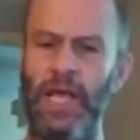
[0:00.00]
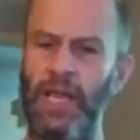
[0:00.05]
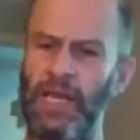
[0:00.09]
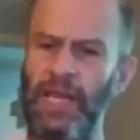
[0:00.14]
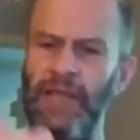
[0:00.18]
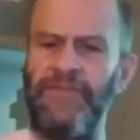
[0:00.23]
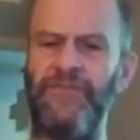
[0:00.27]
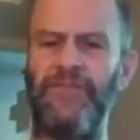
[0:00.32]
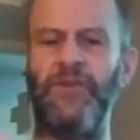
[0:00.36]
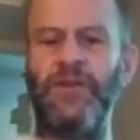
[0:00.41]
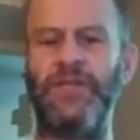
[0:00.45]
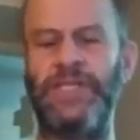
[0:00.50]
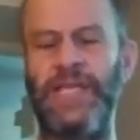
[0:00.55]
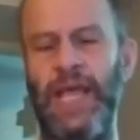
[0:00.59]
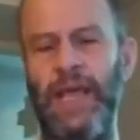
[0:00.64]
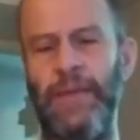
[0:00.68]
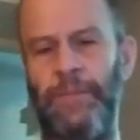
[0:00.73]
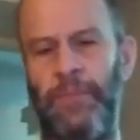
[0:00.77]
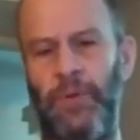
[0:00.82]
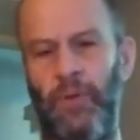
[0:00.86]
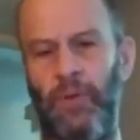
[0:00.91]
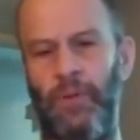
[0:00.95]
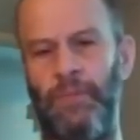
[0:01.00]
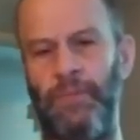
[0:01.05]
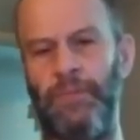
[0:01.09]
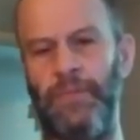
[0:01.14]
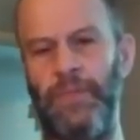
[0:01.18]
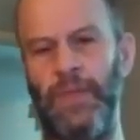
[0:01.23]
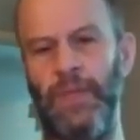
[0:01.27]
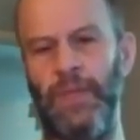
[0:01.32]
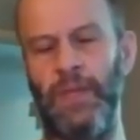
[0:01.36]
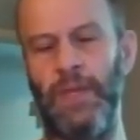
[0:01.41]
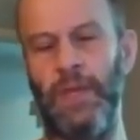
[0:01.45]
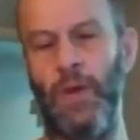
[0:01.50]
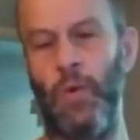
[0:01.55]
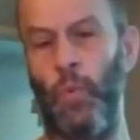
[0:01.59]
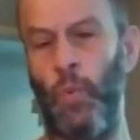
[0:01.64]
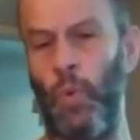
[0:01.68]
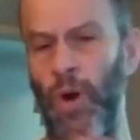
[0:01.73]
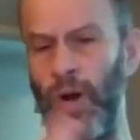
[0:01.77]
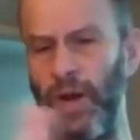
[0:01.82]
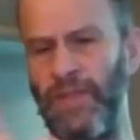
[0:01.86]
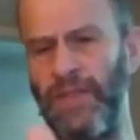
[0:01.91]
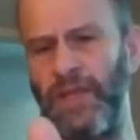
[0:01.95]
Like, for example,
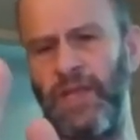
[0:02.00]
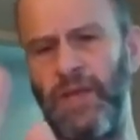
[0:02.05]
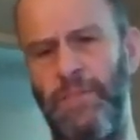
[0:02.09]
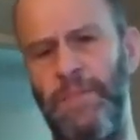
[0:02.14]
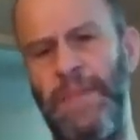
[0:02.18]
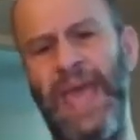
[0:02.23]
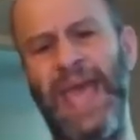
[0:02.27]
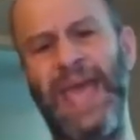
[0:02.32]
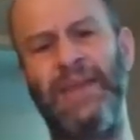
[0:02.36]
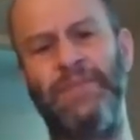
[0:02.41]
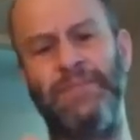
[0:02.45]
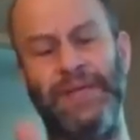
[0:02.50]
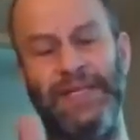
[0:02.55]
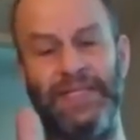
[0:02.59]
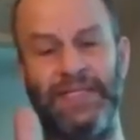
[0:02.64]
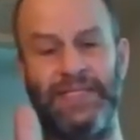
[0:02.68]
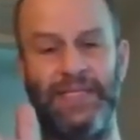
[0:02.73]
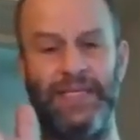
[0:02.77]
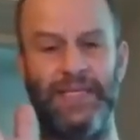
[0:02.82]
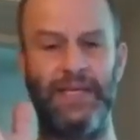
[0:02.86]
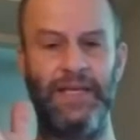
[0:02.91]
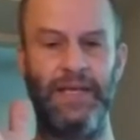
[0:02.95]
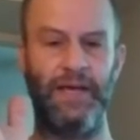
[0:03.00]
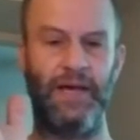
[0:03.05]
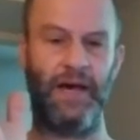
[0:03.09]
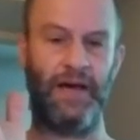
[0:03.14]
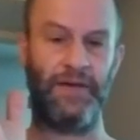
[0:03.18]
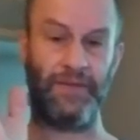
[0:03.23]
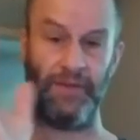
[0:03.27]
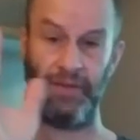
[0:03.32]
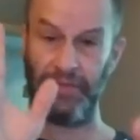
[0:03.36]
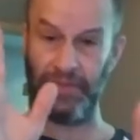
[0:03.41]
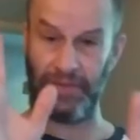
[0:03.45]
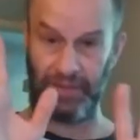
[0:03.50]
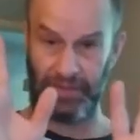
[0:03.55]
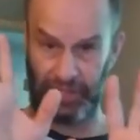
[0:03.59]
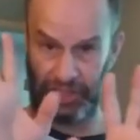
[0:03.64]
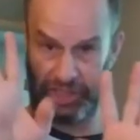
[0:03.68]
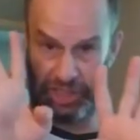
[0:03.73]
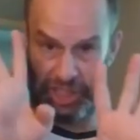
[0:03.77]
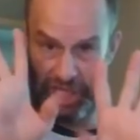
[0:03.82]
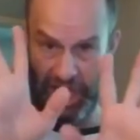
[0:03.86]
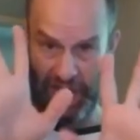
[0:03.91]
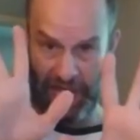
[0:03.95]
one of the commandments, uh, the, the, the,
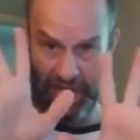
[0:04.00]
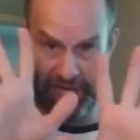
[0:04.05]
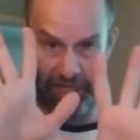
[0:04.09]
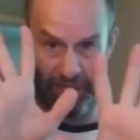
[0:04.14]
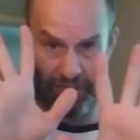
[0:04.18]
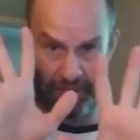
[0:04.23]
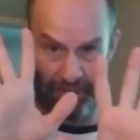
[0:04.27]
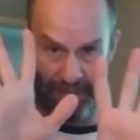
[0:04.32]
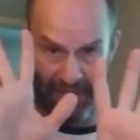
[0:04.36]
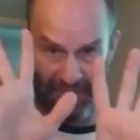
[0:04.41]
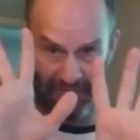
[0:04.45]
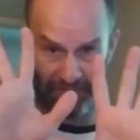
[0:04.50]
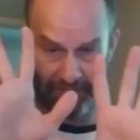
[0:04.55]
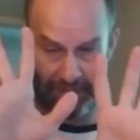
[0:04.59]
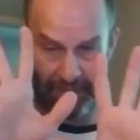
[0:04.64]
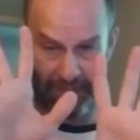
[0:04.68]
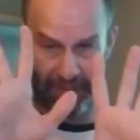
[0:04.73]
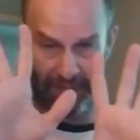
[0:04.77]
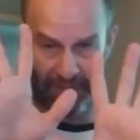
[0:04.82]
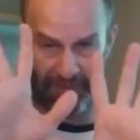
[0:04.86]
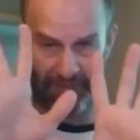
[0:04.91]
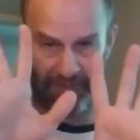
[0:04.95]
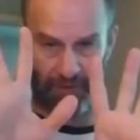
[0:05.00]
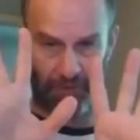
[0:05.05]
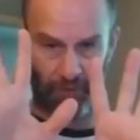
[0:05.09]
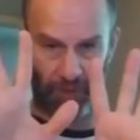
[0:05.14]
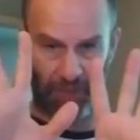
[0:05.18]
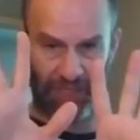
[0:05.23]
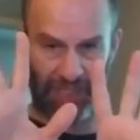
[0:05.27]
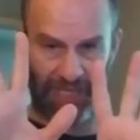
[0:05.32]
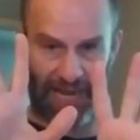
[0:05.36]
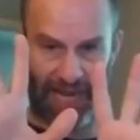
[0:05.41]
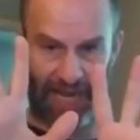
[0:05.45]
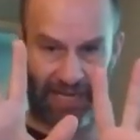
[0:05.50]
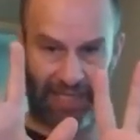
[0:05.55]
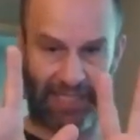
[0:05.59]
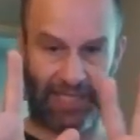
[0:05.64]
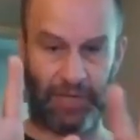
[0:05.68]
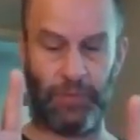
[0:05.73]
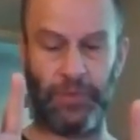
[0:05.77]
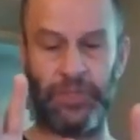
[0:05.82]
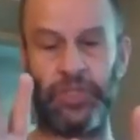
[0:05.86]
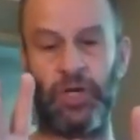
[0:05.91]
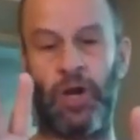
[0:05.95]
Ten Commandments of
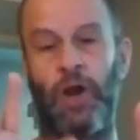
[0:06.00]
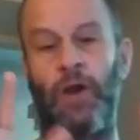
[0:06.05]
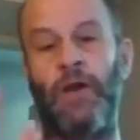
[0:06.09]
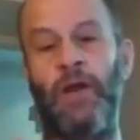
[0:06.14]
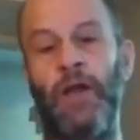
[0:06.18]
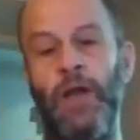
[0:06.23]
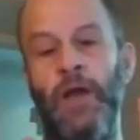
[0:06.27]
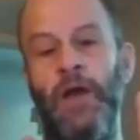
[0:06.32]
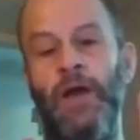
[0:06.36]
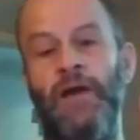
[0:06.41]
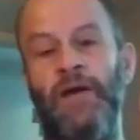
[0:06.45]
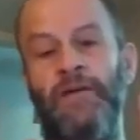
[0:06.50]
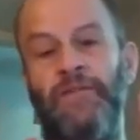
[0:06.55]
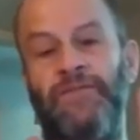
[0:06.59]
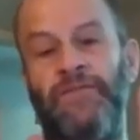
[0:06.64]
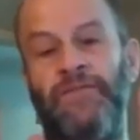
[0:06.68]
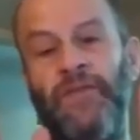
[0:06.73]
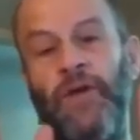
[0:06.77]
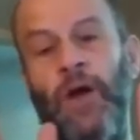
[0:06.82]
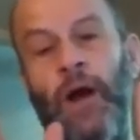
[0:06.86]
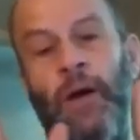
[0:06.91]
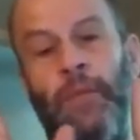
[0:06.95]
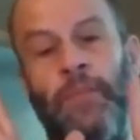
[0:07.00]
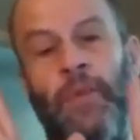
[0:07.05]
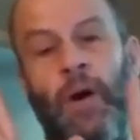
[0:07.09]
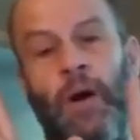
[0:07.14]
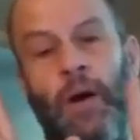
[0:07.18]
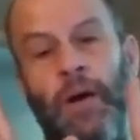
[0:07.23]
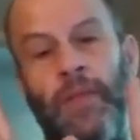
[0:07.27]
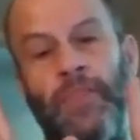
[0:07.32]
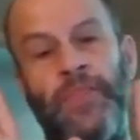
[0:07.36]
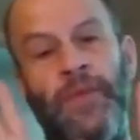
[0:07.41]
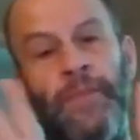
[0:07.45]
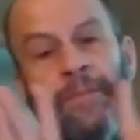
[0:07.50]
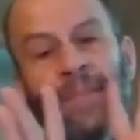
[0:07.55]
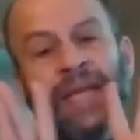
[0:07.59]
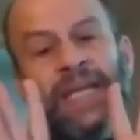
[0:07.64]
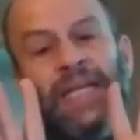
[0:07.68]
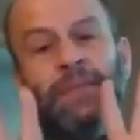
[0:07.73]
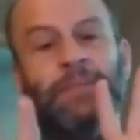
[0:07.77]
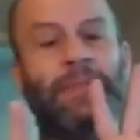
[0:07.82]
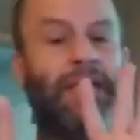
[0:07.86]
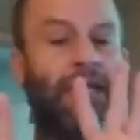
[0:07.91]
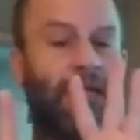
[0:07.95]
Christianity, which are from uh, the
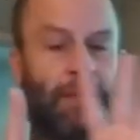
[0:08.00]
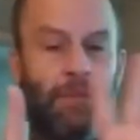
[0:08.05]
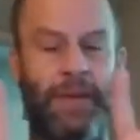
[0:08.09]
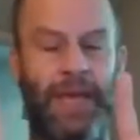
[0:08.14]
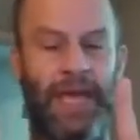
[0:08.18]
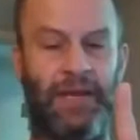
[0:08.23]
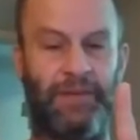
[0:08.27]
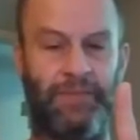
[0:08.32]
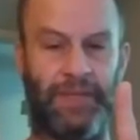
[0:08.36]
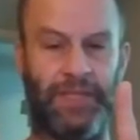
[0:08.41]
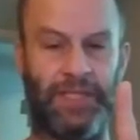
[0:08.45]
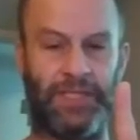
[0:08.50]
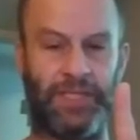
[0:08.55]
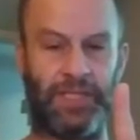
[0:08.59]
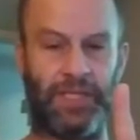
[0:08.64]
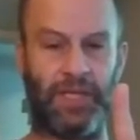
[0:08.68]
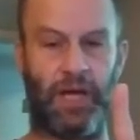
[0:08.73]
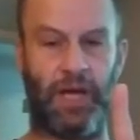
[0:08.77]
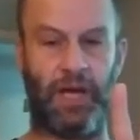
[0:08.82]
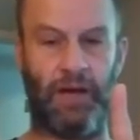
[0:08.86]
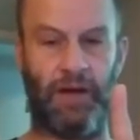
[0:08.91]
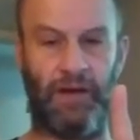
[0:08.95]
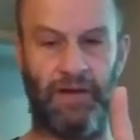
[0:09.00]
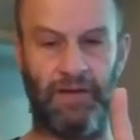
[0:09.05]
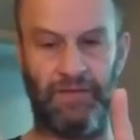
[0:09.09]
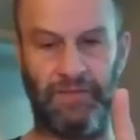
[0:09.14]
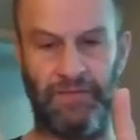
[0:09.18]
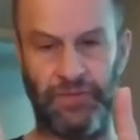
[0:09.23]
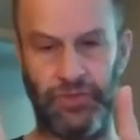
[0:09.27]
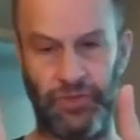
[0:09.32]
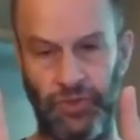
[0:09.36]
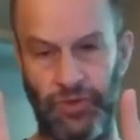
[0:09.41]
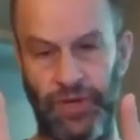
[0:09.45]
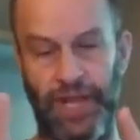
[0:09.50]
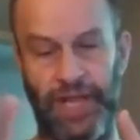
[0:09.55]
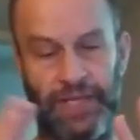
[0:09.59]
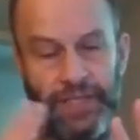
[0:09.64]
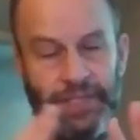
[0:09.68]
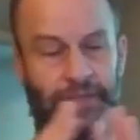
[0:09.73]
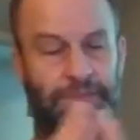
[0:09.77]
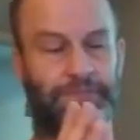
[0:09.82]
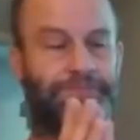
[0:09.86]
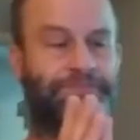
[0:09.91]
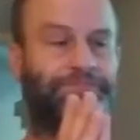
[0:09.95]
many, many commandments of
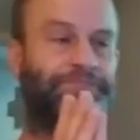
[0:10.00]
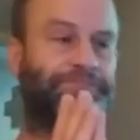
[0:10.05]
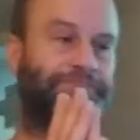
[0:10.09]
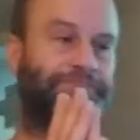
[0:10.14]
Judaism,